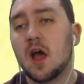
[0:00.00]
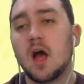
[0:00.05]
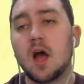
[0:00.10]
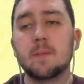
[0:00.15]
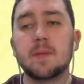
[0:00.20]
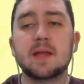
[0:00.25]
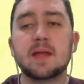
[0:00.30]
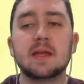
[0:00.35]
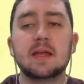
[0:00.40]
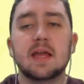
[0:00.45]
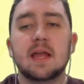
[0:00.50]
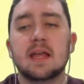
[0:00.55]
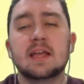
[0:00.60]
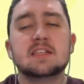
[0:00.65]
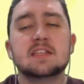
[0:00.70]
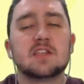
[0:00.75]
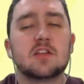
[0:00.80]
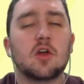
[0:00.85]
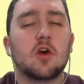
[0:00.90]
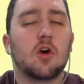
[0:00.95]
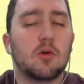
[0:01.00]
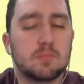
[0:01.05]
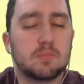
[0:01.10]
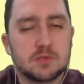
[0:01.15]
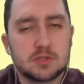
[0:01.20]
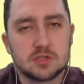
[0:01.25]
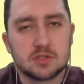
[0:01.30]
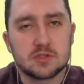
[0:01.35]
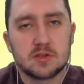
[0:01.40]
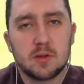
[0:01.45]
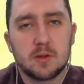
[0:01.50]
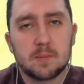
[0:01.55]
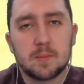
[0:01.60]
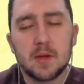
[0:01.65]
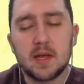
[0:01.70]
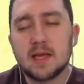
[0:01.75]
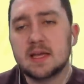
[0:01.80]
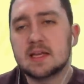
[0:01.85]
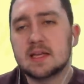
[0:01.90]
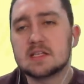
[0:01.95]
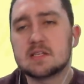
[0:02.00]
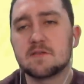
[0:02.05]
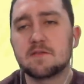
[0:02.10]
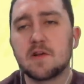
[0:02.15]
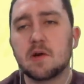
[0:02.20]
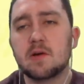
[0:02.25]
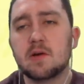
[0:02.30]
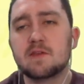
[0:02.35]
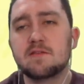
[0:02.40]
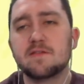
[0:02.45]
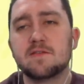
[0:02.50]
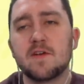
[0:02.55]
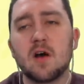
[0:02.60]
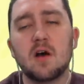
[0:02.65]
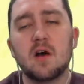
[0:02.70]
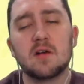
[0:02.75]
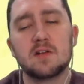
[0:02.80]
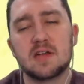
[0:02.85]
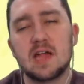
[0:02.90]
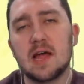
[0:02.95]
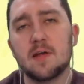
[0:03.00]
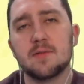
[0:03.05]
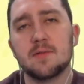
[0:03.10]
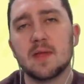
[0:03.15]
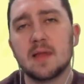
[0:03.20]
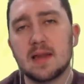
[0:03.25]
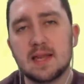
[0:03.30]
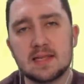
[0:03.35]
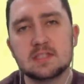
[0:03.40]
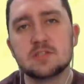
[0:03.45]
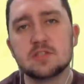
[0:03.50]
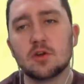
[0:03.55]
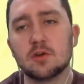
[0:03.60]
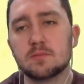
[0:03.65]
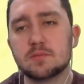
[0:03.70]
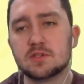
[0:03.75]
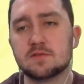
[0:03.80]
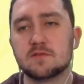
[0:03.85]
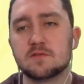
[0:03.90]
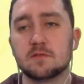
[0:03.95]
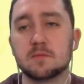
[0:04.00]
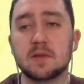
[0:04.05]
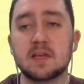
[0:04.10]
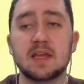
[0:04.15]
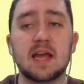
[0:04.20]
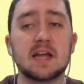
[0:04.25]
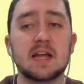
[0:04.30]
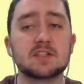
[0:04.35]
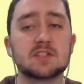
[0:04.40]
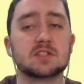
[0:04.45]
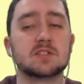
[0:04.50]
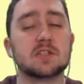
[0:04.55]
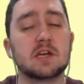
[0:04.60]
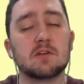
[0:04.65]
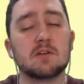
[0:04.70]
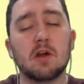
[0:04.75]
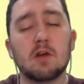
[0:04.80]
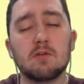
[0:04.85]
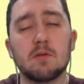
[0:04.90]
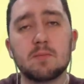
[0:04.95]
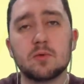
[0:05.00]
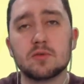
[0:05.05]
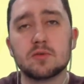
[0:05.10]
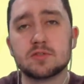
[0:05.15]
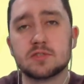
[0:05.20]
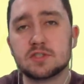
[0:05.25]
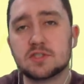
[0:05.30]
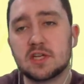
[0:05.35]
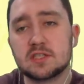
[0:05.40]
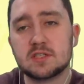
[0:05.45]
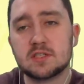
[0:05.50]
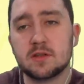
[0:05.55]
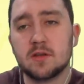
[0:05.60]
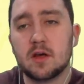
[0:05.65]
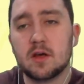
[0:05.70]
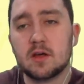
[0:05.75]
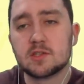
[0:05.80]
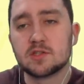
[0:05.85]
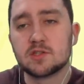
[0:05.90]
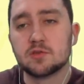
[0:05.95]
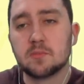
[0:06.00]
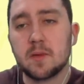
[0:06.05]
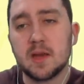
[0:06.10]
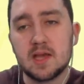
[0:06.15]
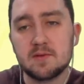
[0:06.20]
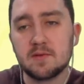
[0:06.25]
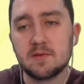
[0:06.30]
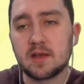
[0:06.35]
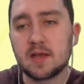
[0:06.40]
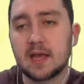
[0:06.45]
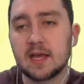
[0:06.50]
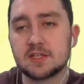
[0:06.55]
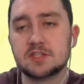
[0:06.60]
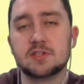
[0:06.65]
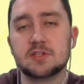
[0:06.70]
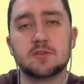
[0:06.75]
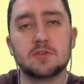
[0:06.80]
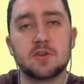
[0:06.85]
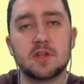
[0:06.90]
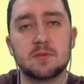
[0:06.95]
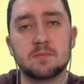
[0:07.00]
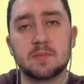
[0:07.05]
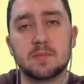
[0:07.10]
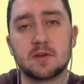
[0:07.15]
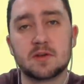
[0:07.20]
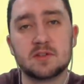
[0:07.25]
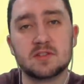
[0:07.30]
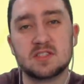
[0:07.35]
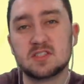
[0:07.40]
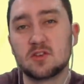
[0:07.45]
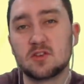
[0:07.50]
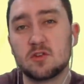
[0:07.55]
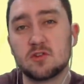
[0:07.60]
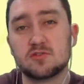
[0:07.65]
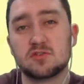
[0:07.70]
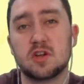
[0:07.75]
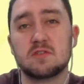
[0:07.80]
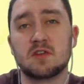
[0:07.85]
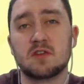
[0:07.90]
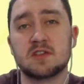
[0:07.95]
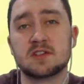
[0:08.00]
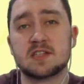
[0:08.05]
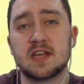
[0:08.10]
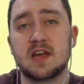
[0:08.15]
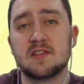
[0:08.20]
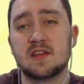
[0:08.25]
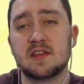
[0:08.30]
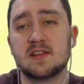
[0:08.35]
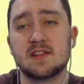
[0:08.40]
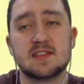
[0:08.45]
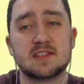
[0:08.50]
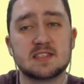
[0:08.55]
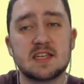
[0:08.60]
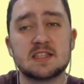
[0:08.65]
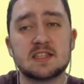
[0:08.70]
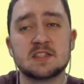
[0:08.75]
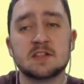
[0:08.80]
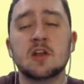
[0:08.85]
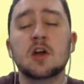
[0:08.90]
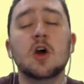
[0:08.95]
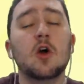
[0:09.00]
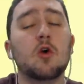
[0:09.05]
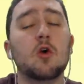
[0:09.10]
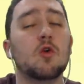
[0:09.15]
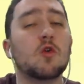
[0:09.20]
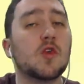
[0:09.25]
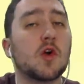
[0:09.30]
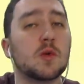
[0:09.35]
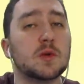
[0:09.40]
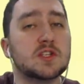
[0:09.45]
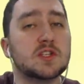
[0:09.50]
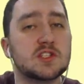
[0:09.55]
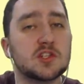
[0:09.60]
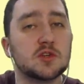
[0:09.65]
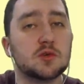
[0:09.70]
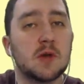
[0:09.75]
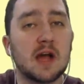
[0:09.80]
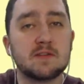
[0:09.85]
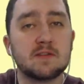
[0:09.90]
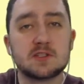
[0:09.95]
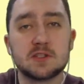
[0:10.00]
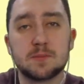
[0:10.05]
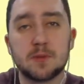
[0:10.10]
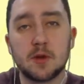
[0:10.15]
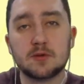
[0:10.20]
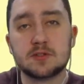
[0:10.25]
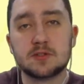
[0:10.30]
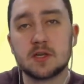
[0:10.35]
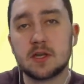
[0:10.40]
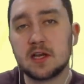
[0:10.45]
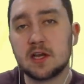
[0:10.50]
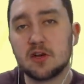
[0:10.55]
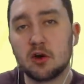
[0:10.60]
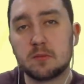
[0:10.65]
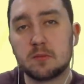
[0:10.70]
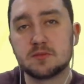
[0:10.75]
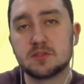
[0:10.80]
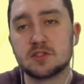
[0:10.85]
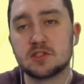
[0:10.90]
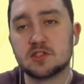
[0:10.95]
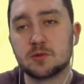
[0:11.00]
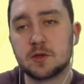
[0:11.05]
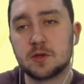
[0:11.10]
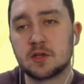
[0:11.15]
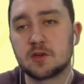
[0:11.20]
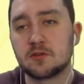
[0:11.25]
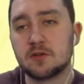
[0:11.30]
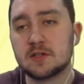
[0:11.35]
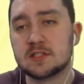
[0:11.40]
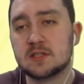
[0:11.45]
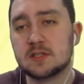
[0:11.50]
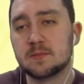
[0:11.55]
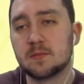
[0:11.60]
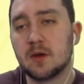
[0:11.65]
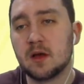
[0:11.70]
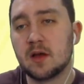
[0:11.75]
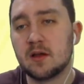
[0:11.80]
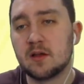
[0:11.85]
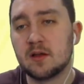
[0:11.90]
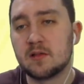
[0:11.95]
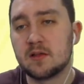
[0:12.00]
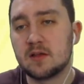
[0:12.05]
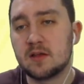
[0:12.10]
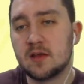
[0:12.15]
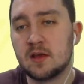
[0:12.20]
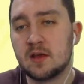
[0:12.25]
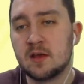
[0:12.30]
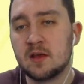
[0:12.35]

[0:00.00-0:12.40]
I mean, he's an option, but he is a very far down the list option for me. And actually, there are reports suggesting that Arsenal may even cash in on him because his contract runs out at the end of the season, although we do have supposedly an option to increase it by another year.